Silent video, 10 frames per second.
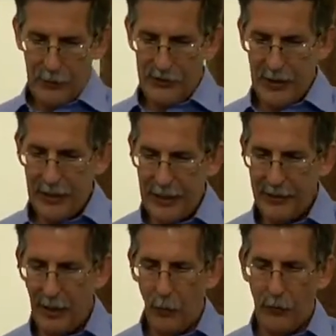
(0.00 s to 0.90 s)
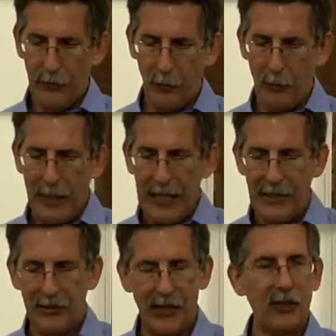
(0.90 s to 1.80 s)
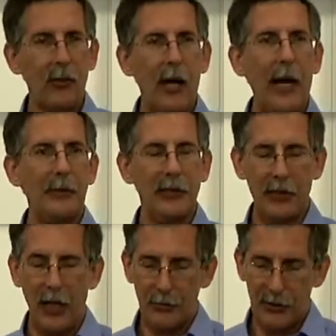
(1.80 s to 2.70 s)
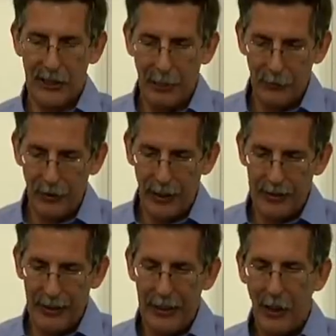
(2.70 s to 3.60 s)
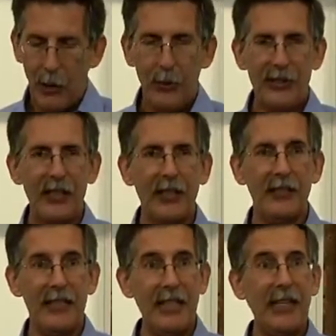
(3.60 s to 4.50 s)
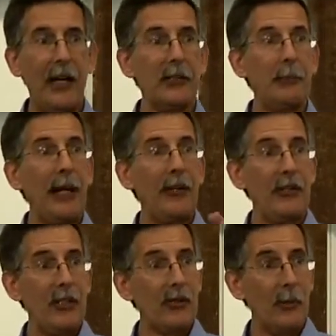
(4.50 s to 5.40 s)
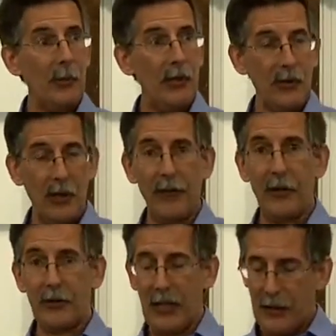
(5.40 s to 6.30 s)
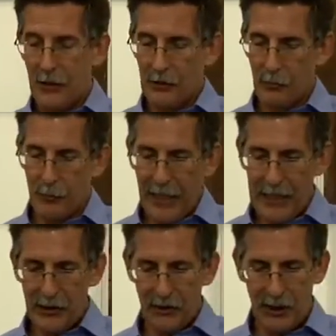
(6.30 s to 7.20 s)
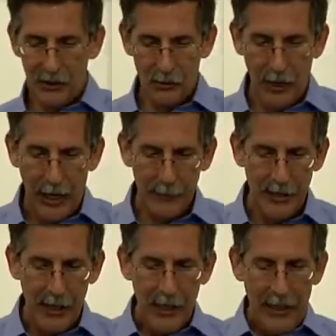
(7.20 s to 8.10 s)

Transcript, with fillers: We see that he dealt with the remaining six tribes in Joshua chapter 19. We see details about the distribution of those, those remaining six tribes.